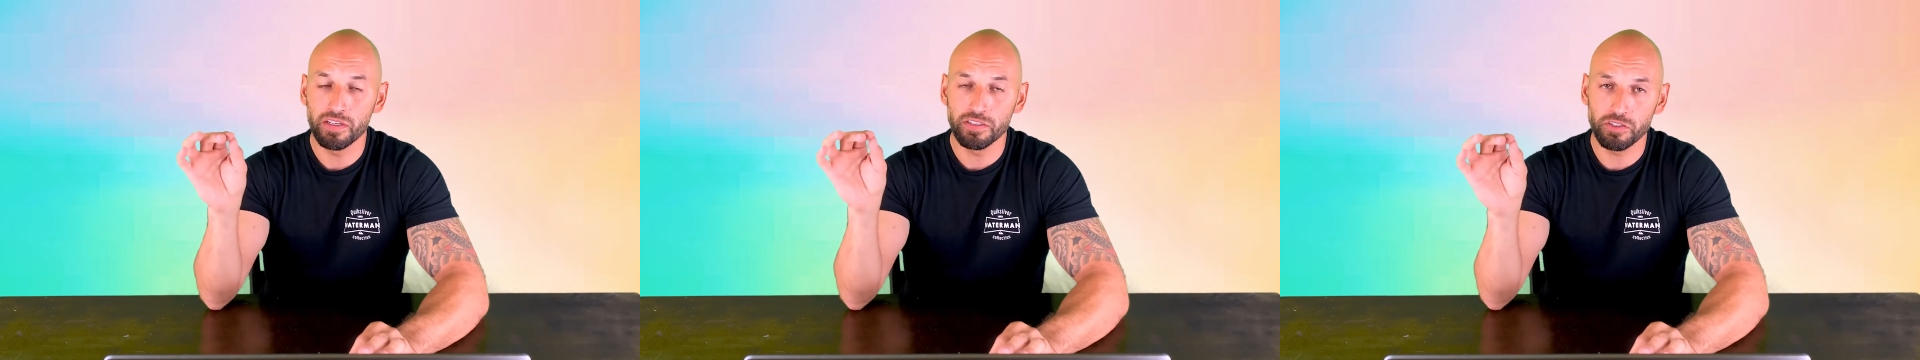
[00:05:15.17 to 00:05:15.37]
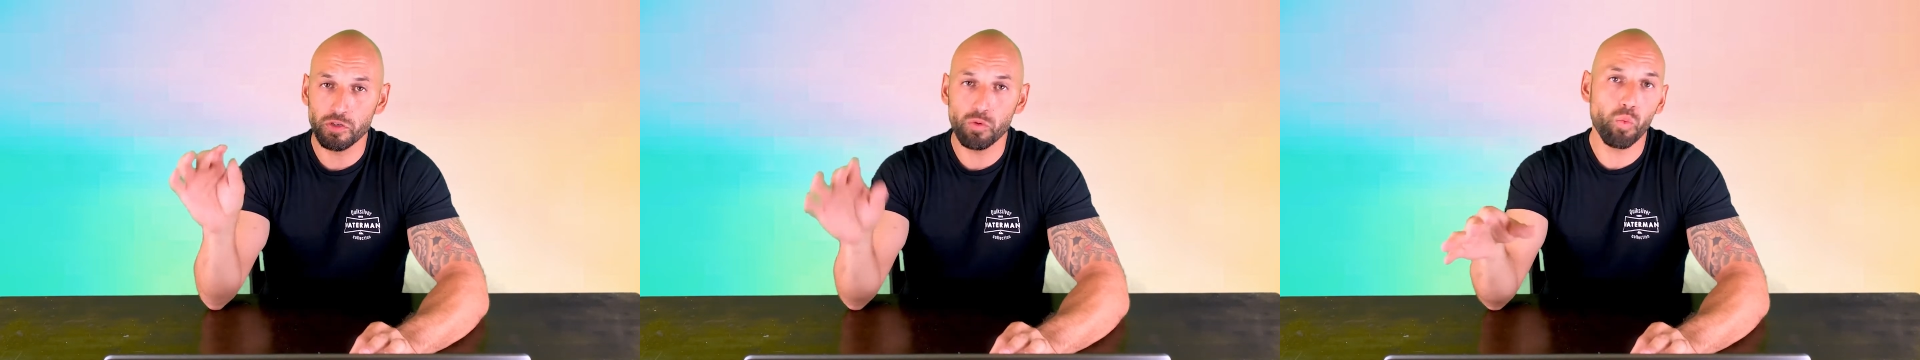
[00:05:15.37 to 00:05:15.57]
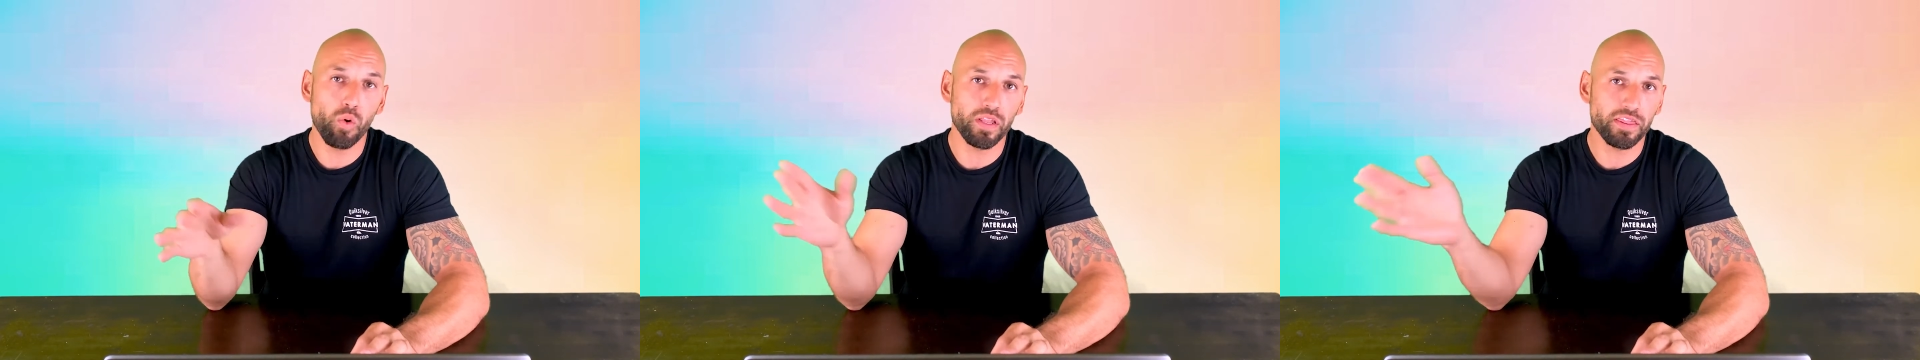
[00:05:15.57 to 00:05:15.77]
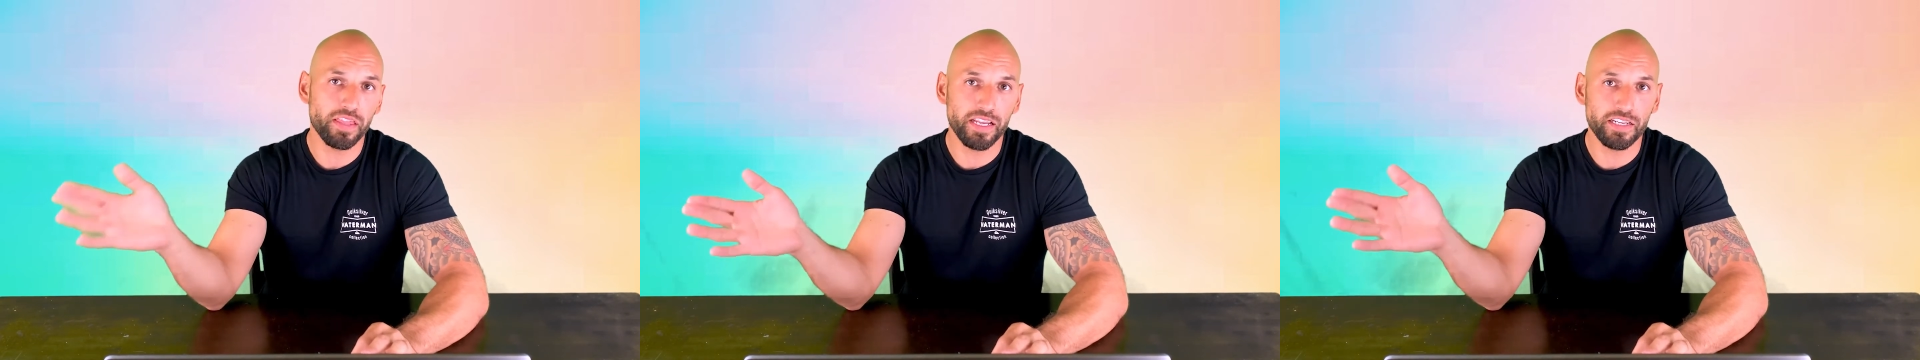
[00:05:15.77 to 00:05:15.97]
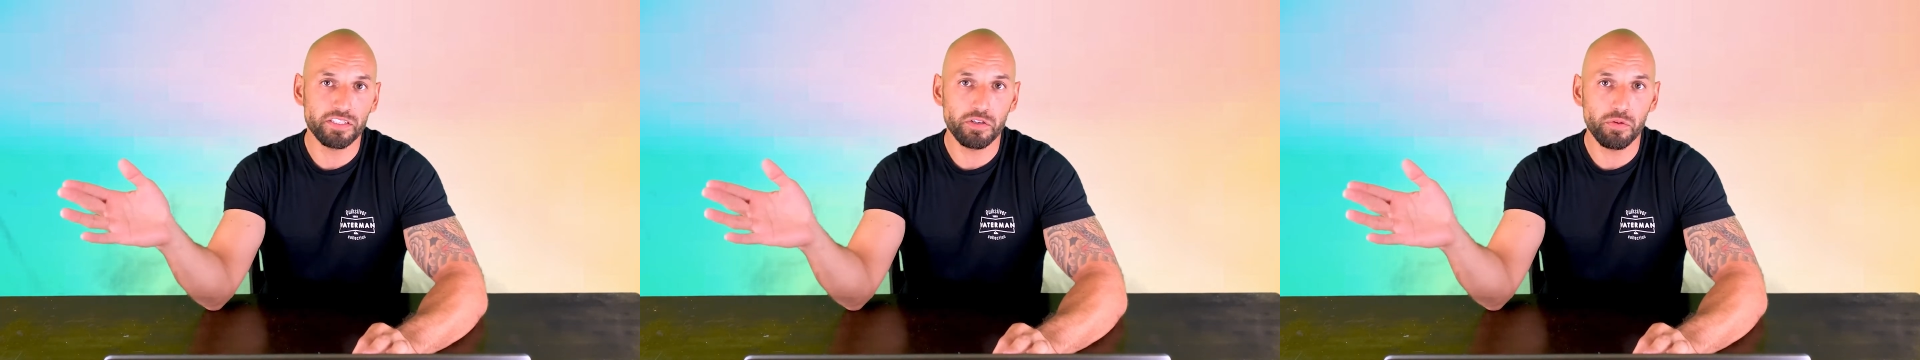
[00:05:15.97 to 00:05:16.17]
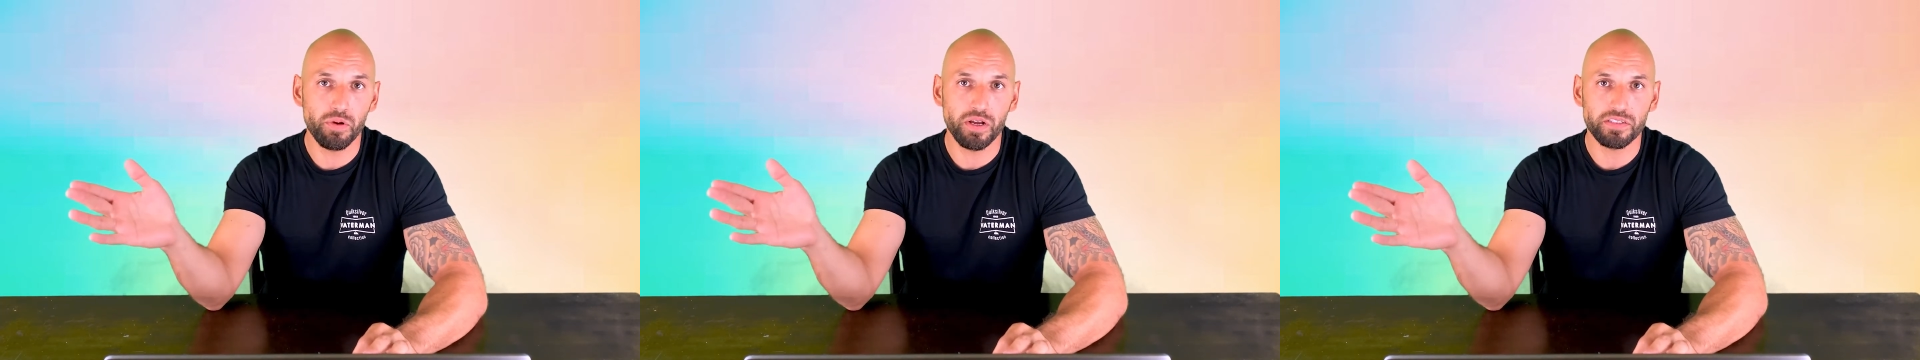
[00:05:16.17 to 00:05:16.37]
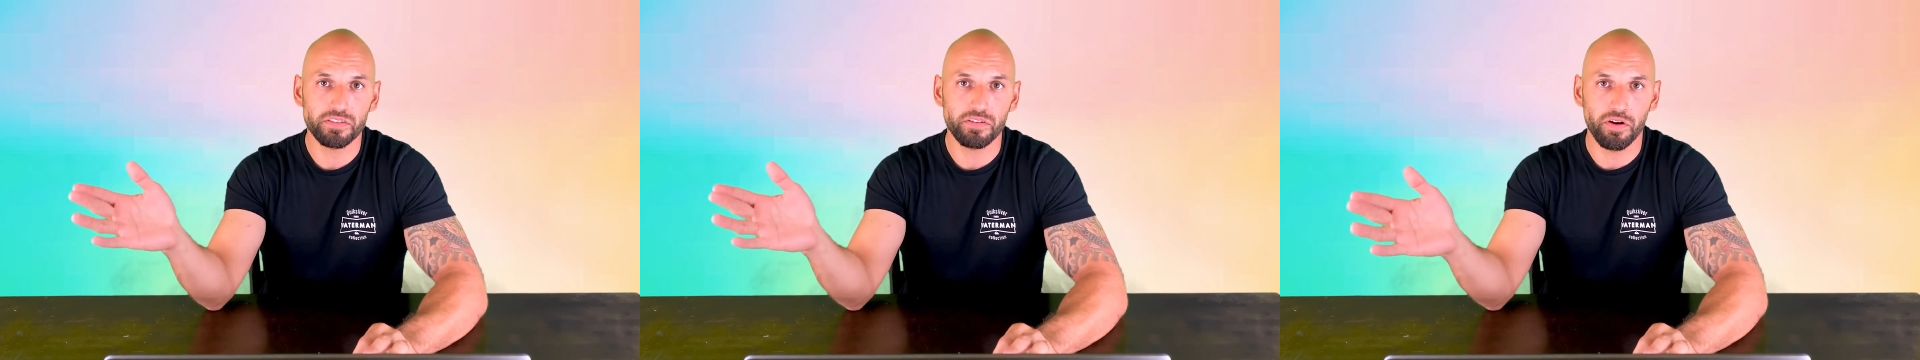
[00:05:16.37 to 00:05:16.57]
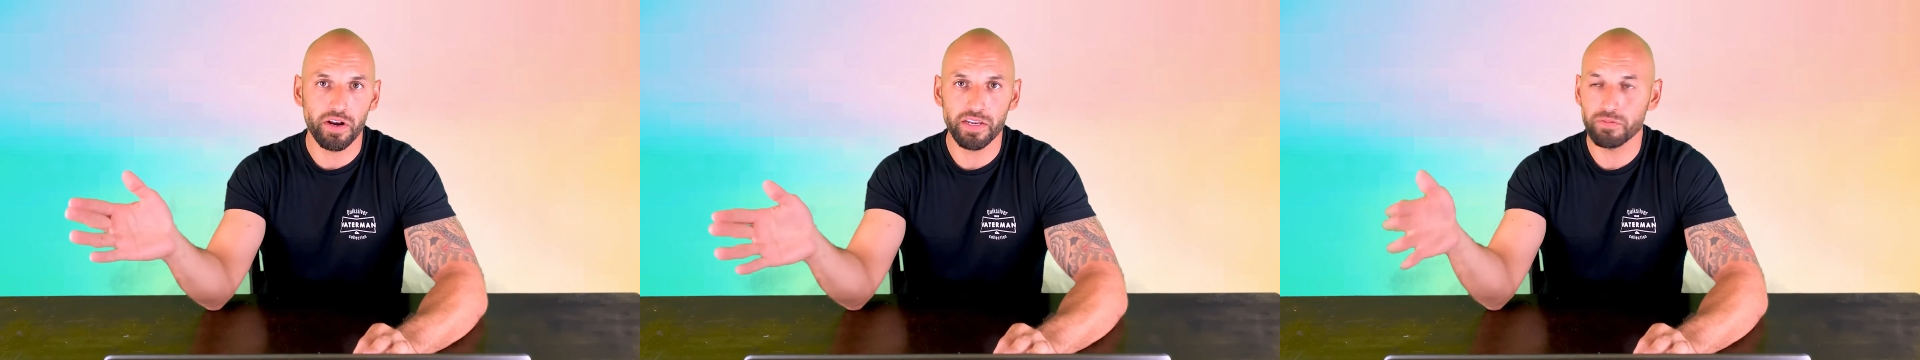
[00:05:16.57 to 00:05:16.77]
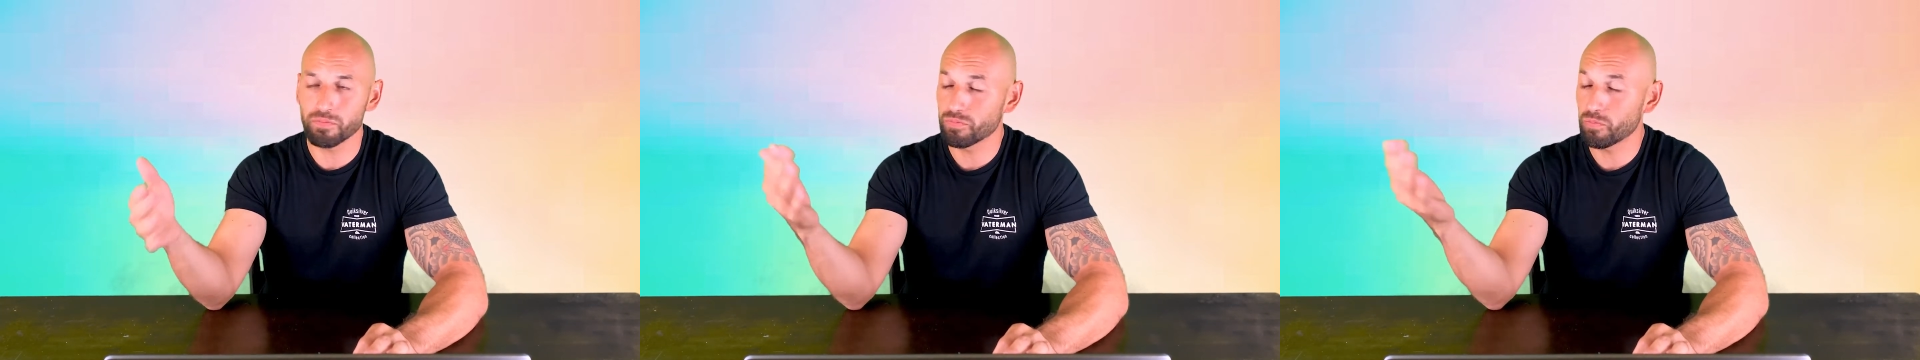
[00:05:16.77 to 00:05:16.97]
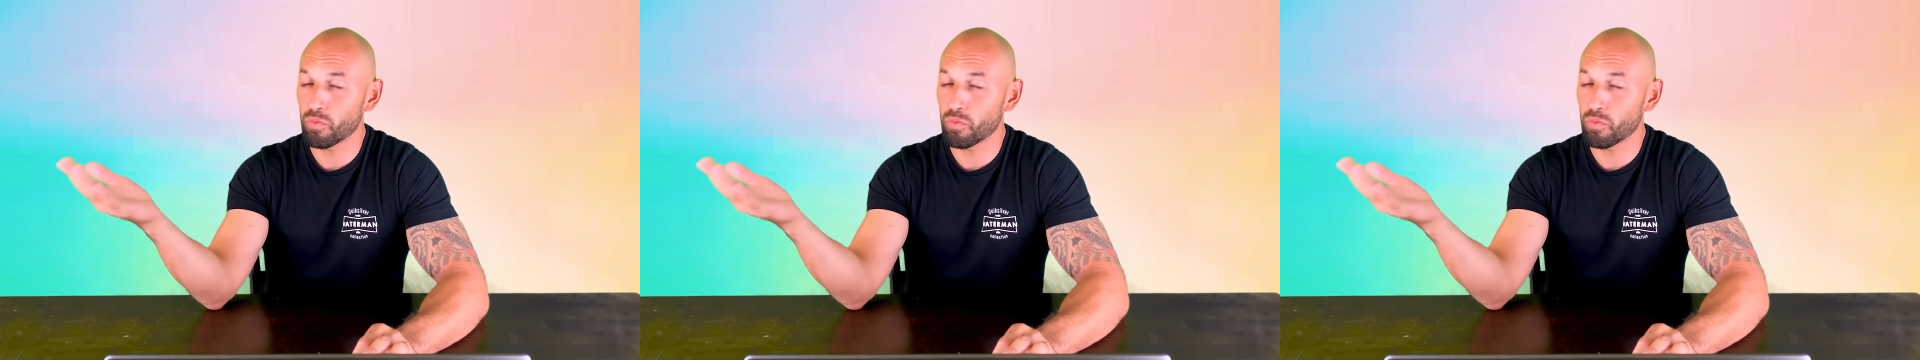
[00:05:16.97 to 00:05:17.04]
do one thing to us, right?